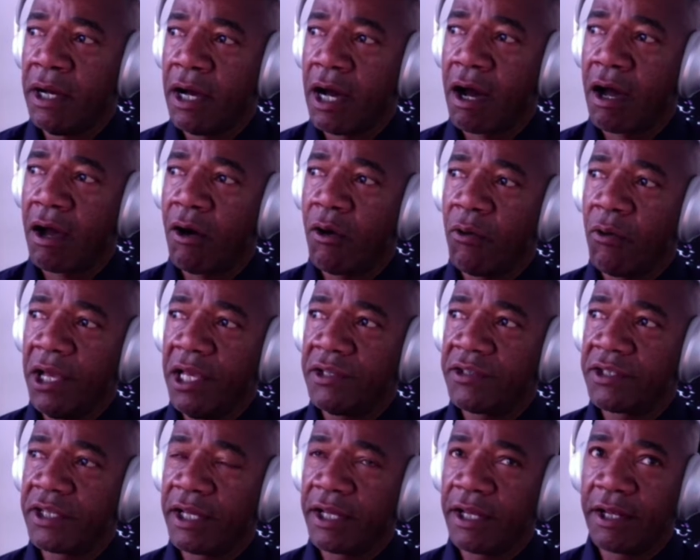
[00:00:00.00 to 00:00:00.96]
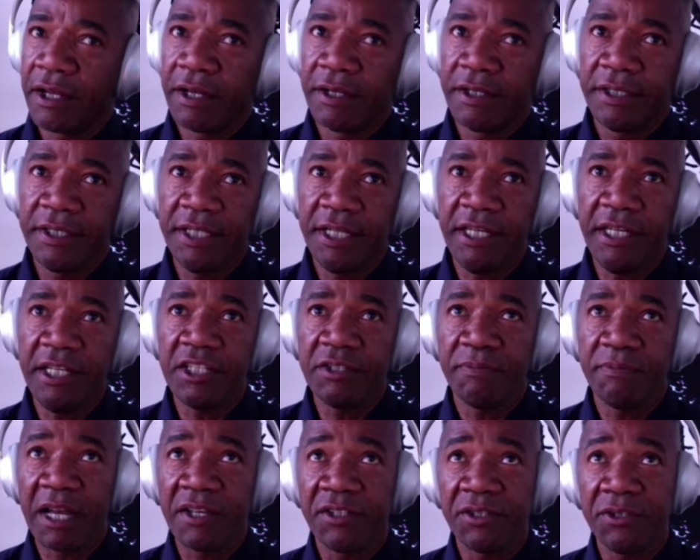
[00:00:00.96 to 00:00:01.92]
always tease
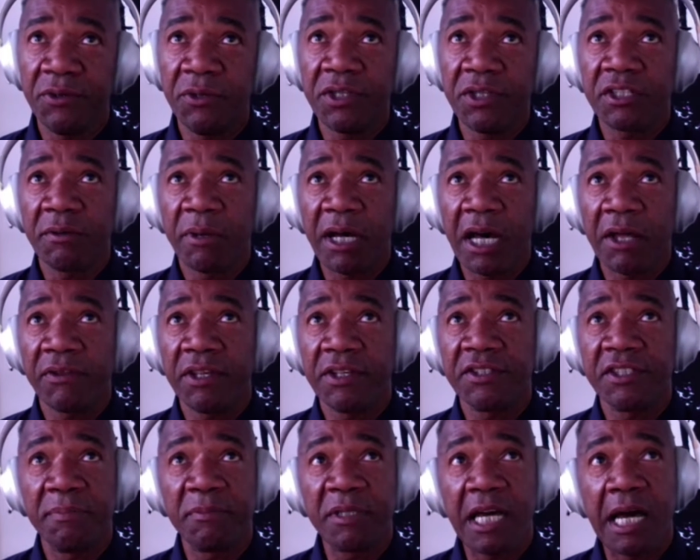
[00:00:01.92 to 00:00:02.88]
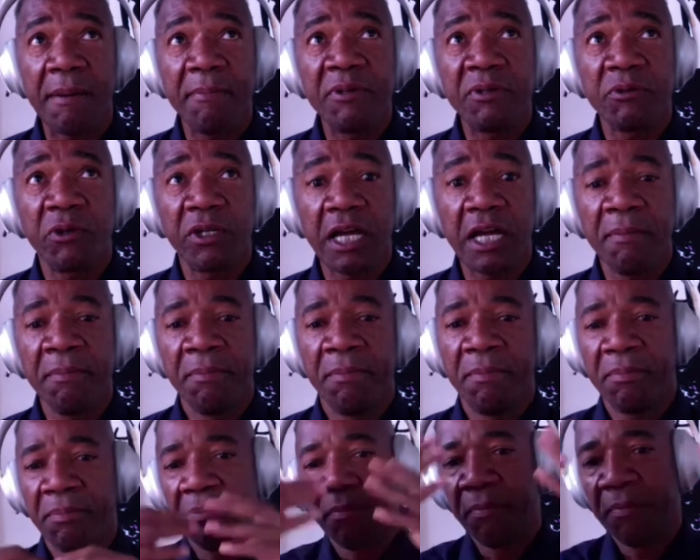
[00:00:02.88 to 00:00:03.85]
my students about this sometimes when I'm
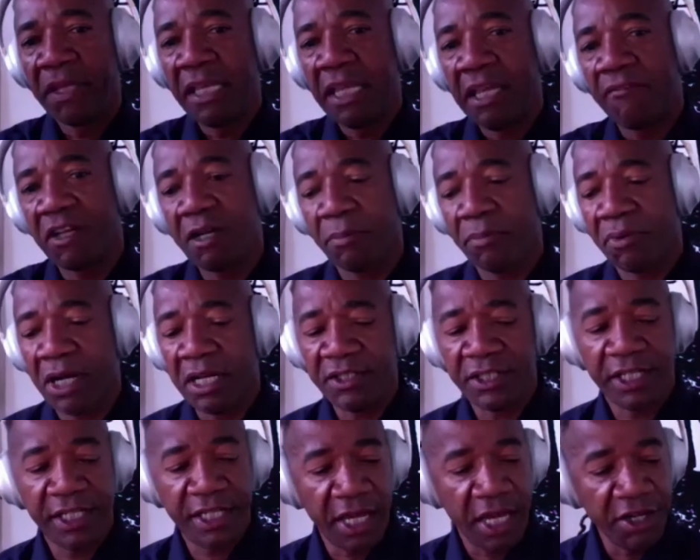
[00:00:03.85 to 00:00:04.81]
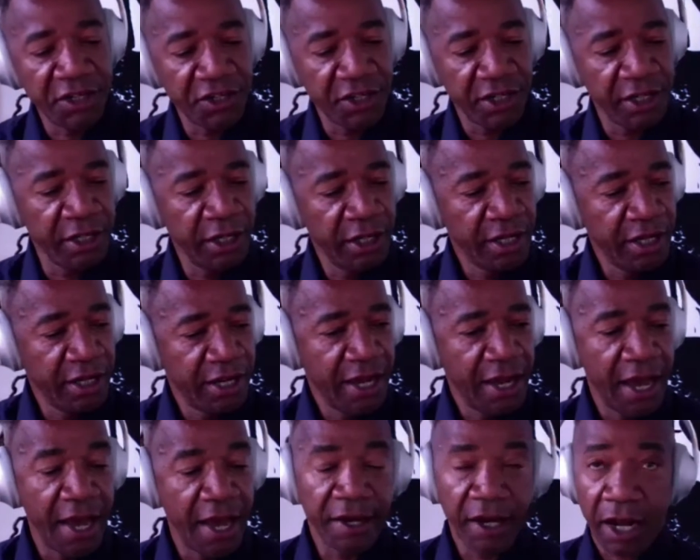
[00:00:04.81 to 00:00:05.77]
giving a presentation
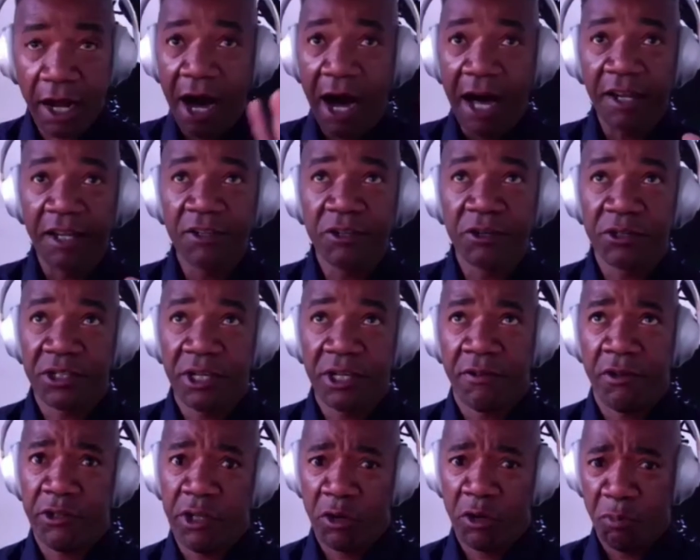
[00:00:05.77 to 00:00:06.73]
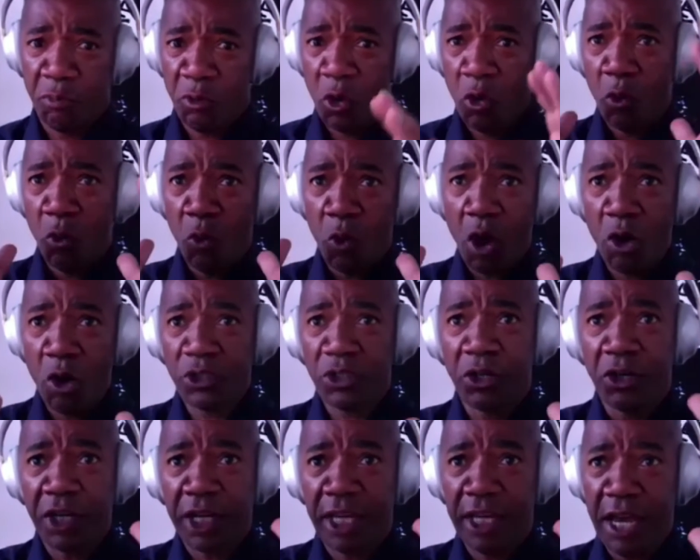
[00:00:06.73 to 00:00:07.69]
at a college or say, there's
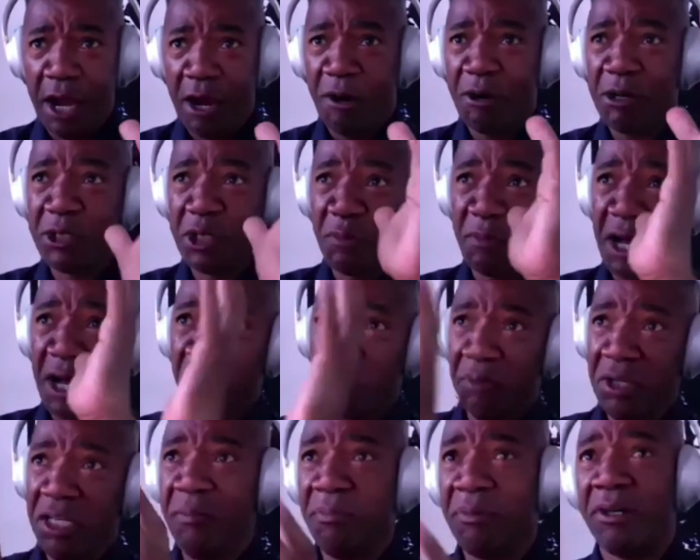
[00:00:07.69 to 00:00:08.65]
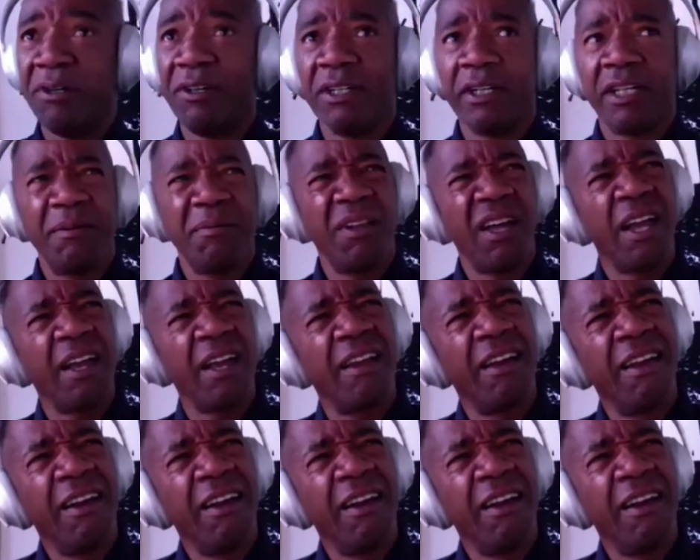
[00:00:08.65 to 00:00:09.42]
Walter cares about people. And I'm like,